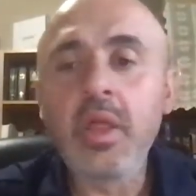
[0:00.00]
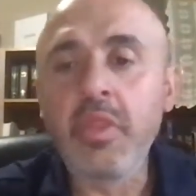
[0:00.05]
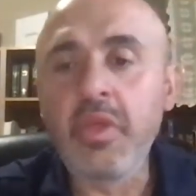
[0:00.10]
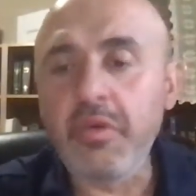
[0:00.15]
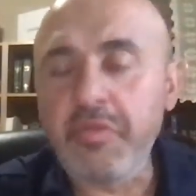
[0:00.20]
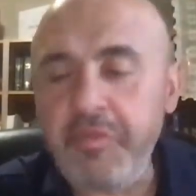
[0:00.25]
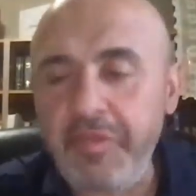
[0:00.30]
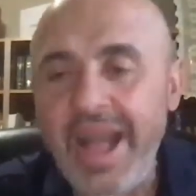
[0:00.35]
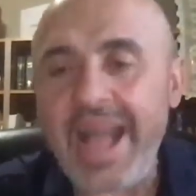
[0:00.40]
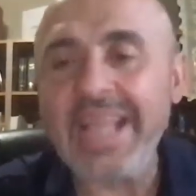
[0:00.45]

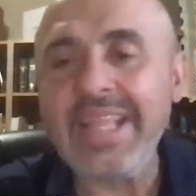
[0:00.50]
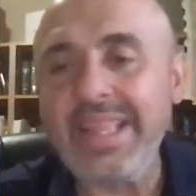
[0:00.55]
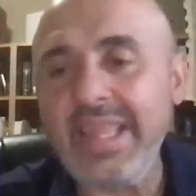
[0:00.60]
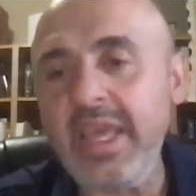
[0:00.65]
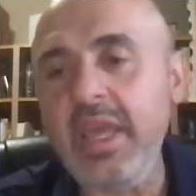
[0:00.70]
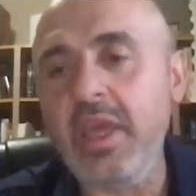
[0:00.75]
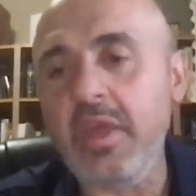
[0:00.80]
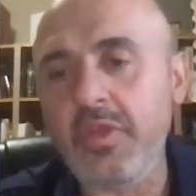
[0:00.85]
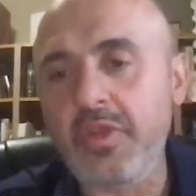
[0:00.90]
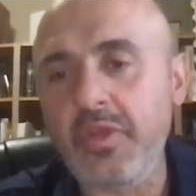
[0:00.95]
The fact
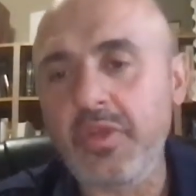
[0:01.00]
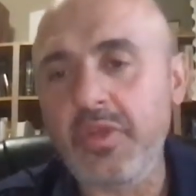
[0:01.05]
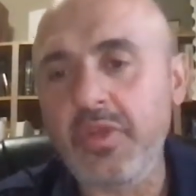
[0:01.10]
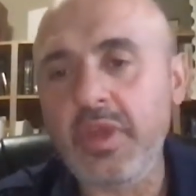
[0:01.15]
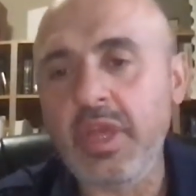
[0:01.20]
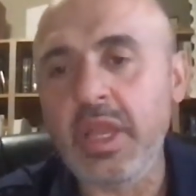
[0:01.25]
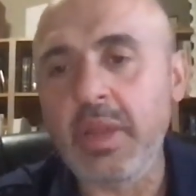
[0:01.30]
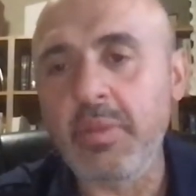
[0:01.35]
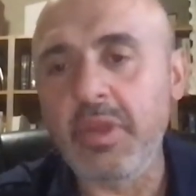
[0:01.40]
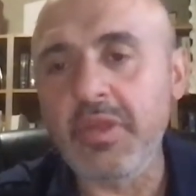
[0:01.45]

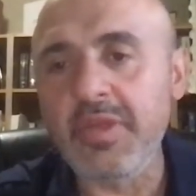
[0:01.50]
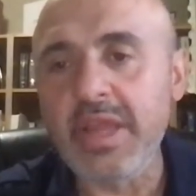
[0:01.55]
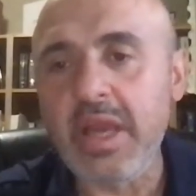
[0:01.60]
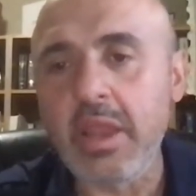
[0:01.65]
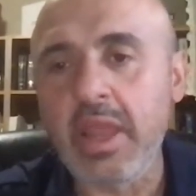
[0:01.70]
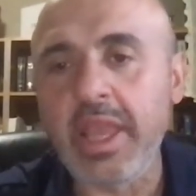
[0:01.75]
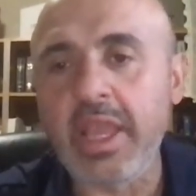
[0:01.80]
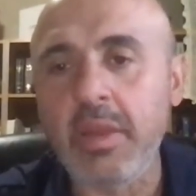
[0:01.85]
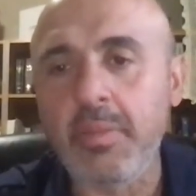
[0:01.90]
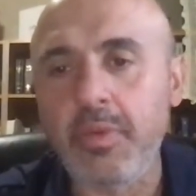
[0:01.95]
is, and I'm going to
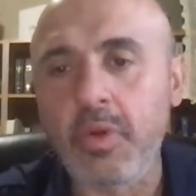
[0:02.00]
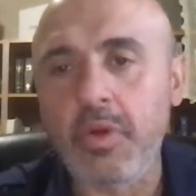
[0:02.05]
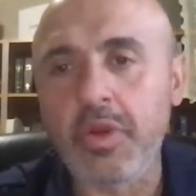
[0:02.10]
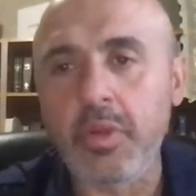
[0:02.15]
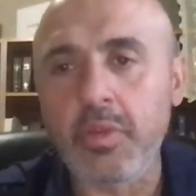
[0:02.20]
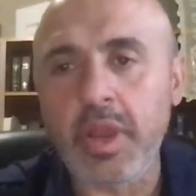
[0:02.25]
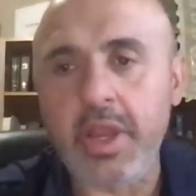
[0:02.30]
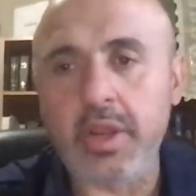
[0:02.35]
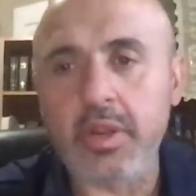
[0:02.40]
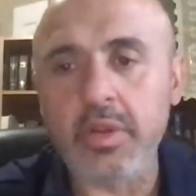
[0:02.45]
sound like a
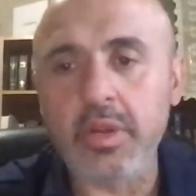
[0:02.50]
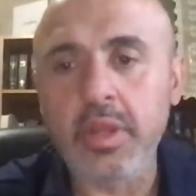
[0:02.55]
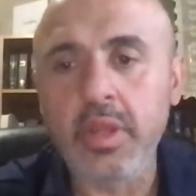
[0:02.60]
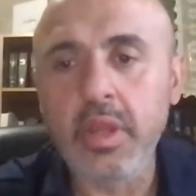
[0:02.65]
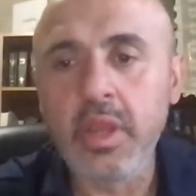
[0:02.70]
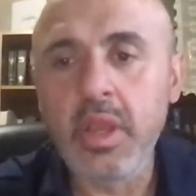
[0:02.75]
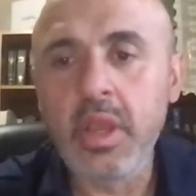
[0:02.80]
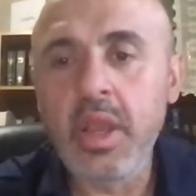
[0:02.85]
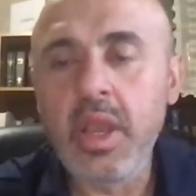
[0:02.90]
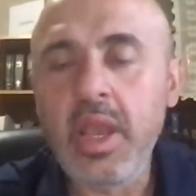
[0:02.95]
broken record,
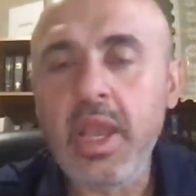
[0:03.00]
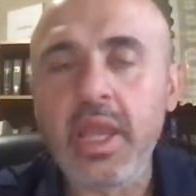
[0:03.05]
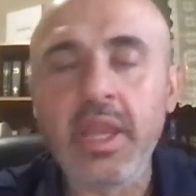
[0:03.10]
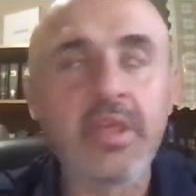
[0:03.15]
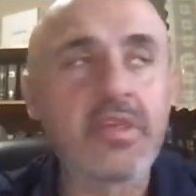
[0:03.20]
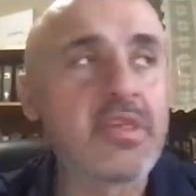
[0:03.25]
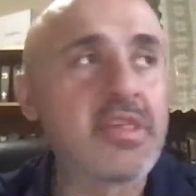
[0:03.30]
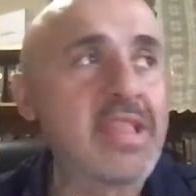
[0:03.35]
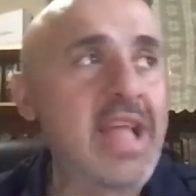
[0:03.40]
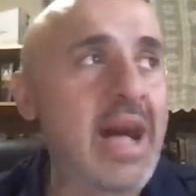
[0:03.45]

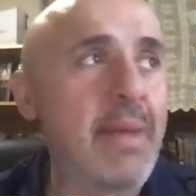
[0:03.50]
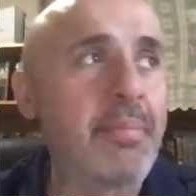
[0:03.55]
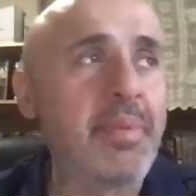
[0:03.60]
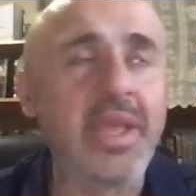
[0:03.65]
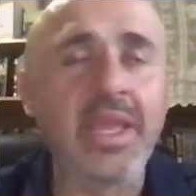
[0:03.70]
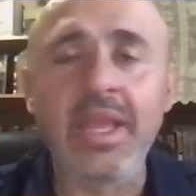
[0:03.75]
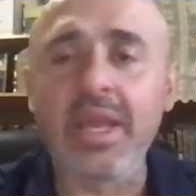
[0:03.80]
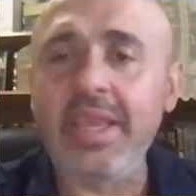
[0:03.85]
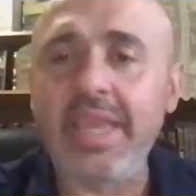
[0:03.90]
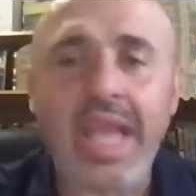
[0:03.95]
and this is not
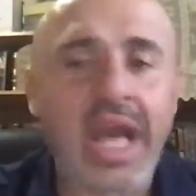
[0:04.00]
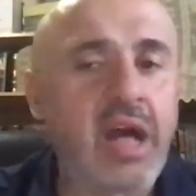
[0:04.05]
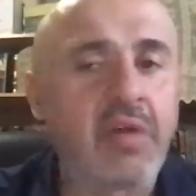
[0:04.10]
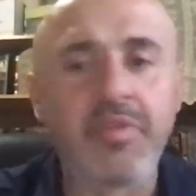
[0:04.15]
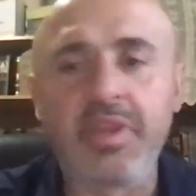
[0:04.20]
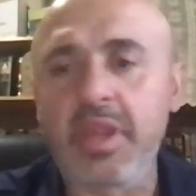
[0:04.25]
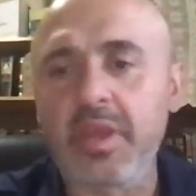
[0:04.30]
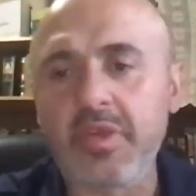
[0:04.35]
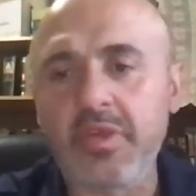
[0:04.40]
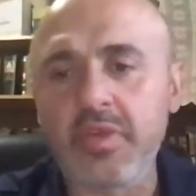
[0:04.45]
being a
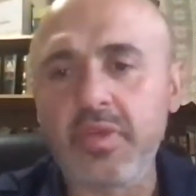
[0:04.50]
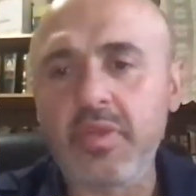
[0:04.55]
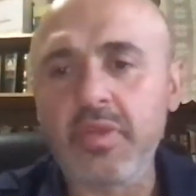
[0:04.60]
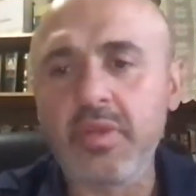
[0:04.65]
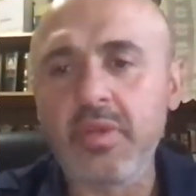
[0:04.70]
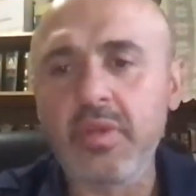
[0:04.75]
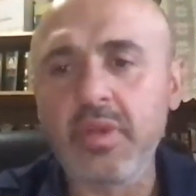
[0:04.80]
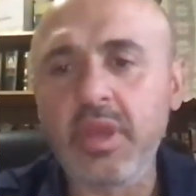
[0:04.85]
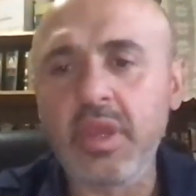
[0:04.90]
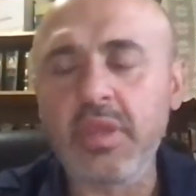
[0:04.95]
Calvinist.
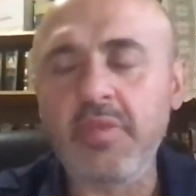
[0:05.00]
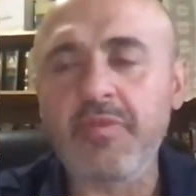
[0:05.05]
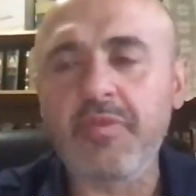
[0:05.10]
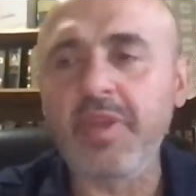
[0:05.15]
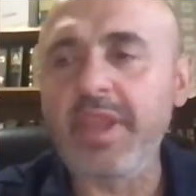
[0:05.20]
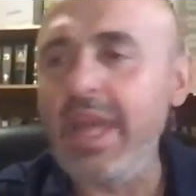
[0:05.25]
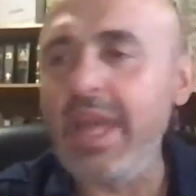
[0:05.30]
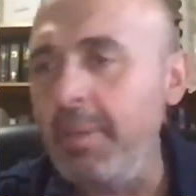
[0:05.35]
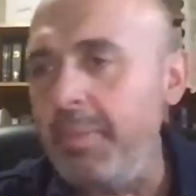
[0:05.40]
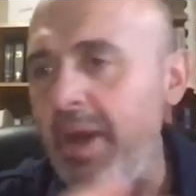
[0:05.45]

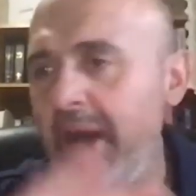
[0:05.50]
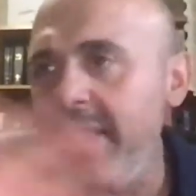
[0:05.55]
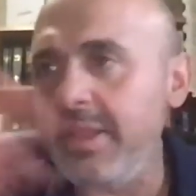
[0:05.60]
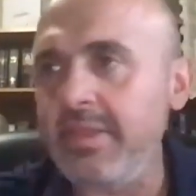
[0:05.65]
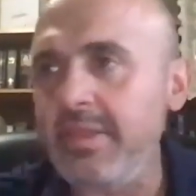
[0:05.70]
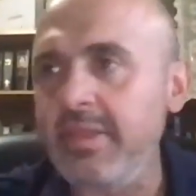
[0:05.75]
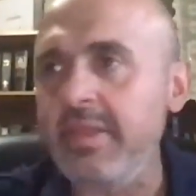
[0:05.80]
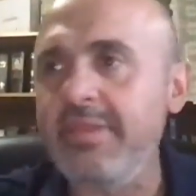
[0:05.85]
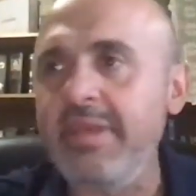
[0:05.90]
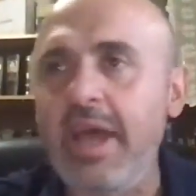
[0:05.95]
Forget
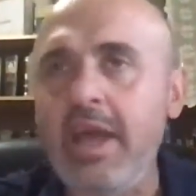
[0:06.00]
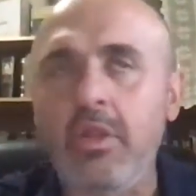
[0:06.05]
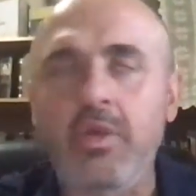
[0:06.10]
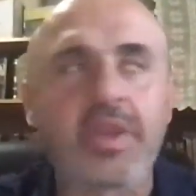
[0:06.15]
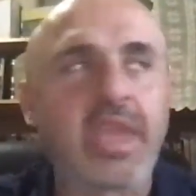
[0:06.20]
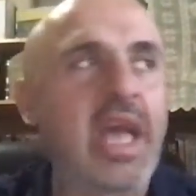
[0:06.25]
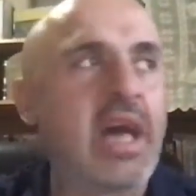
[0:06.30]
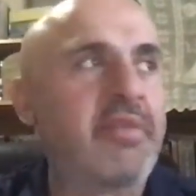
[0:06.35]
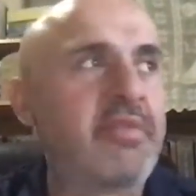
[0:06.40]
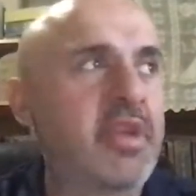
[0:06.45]
about the
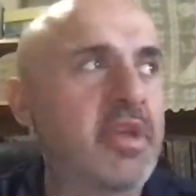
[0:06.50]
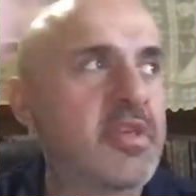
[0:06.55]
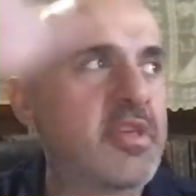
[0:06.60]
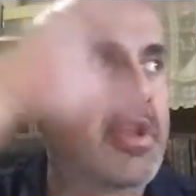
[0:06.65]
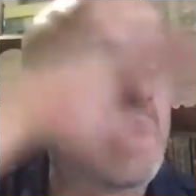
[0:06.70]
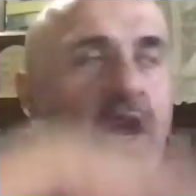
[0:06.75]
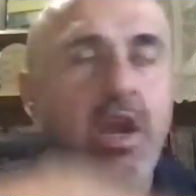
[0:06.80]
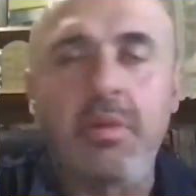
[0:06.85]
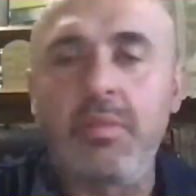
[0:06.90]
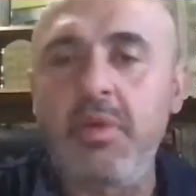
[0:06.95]
title
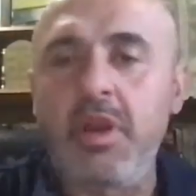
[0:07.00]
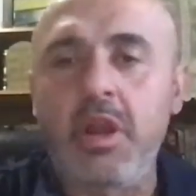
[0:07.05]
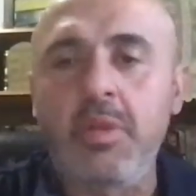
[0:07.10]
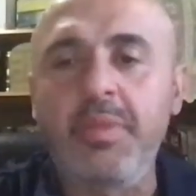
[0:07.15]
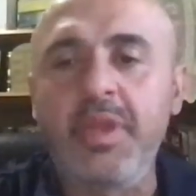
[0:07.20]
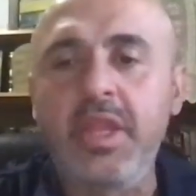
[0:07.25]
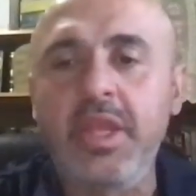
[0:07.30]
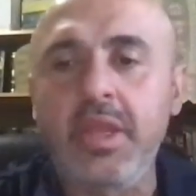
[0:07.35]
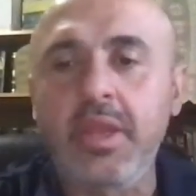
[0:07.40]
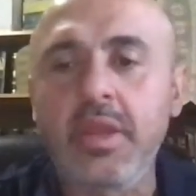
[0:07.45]
Calvinism Ar-
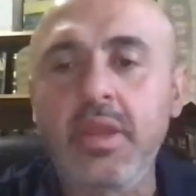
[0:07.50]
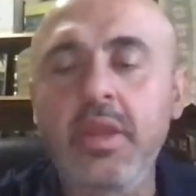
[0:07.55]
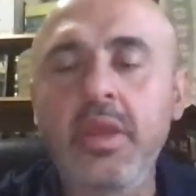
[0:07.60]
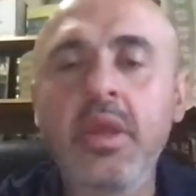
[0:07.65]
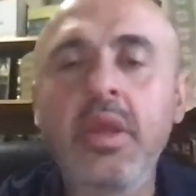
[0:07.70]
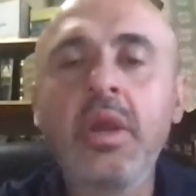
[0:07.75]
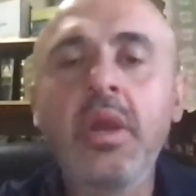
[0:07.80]
Arminian.